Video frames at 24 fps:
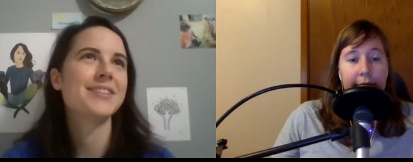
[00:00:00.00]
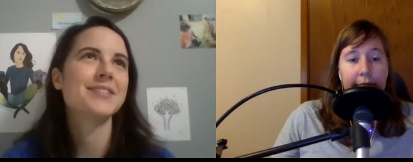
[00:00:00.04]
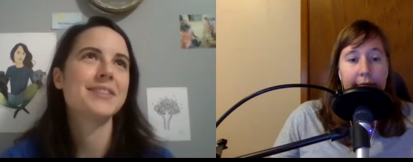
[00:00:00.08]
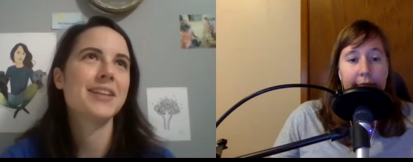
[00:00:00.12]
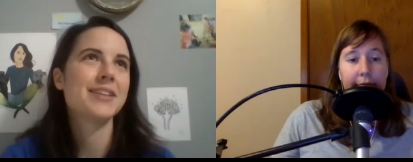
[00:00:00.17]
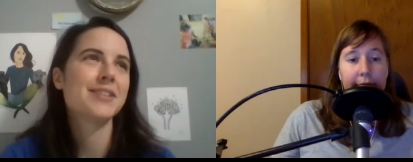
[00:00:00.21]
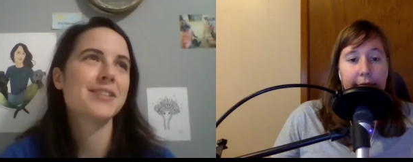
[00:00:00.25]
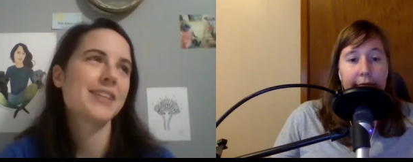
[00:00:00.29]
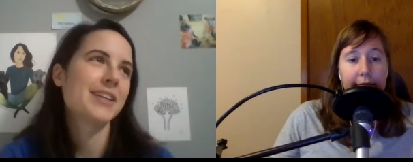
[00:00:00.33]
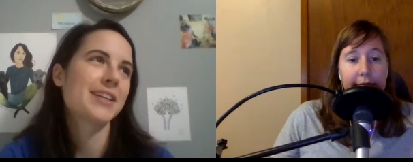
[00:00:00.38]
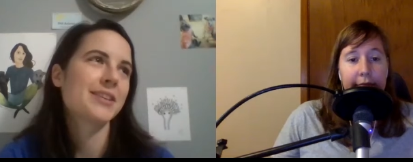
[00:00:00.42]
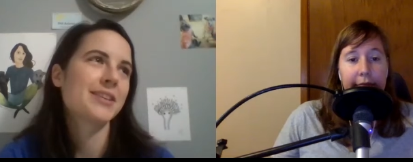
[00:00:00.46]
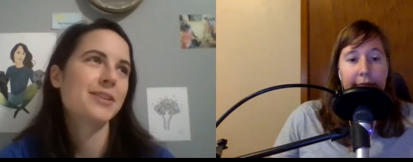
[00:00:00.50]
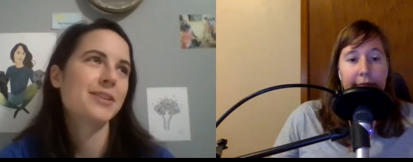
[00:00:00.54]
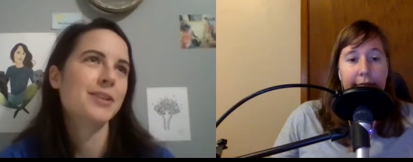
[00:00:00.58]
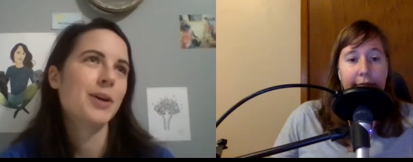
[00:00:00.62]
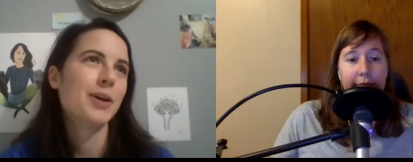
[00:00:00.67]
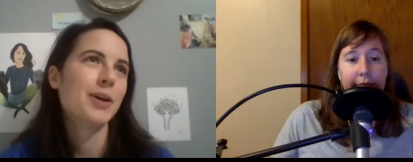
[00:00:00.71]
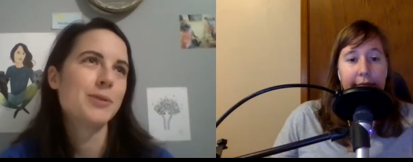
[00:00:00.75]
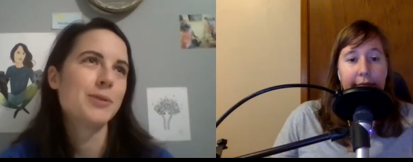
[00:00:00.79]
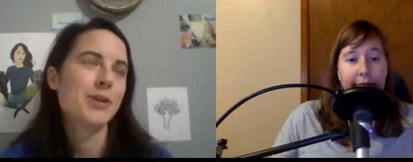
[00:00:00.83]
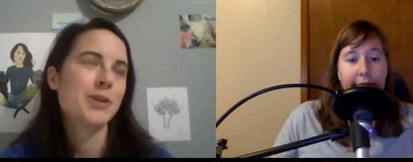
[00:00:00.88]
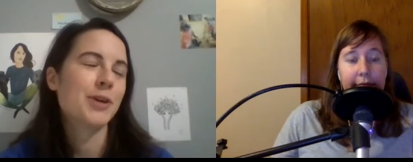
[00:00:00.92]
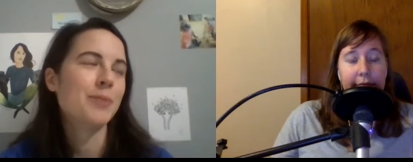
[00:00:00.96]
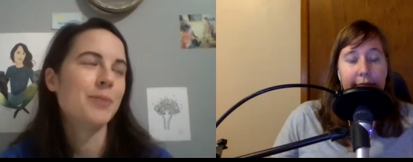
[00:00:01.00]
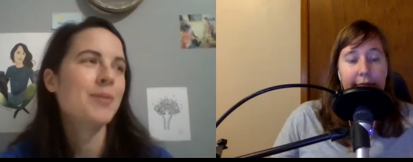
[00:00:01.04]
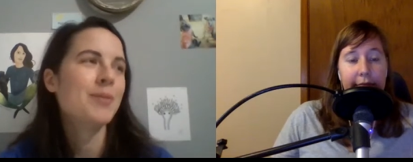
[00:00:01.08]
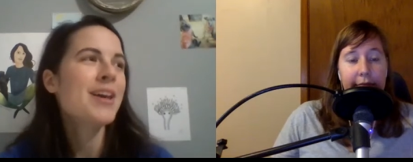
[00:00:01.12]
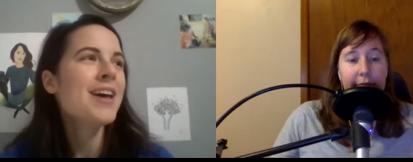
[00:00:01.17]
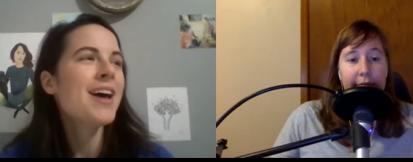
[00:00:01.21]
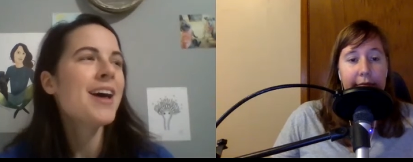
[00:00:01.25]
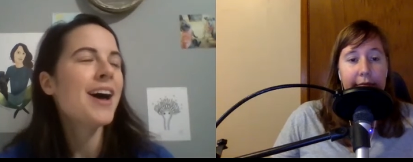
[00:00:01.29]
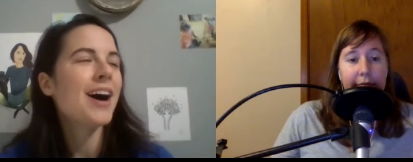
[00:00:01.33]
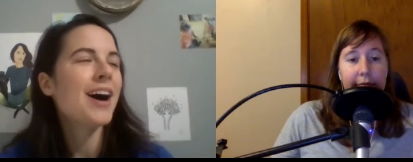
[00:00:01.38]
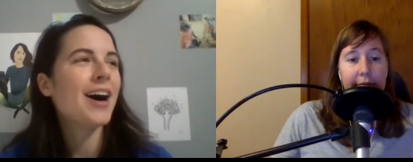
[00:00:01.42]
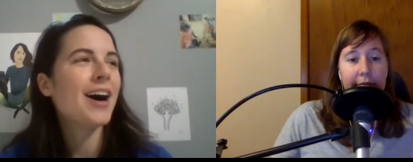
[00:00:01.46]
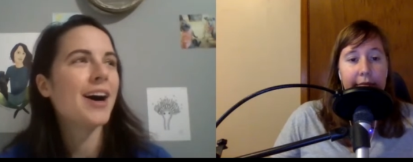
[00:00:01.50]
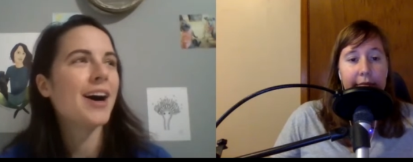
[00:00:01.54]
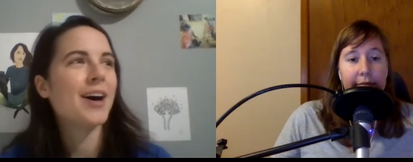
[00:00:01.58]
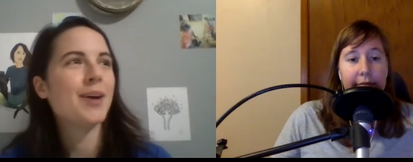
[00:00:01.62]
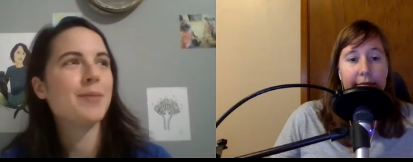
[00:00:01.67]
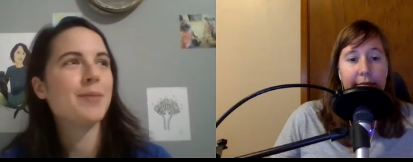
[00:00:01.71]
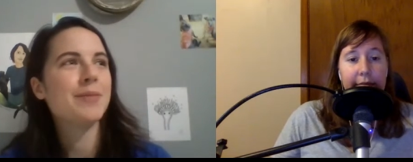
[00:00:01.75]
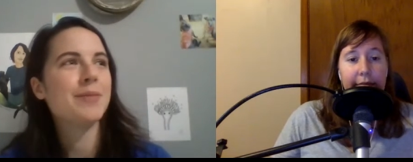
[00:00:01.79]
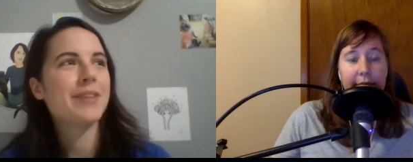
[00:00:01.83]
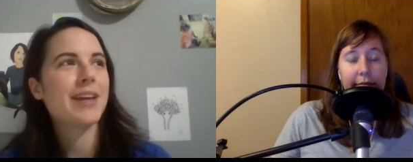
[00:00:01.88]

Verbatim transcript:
Speaker 1: that's like the low term um,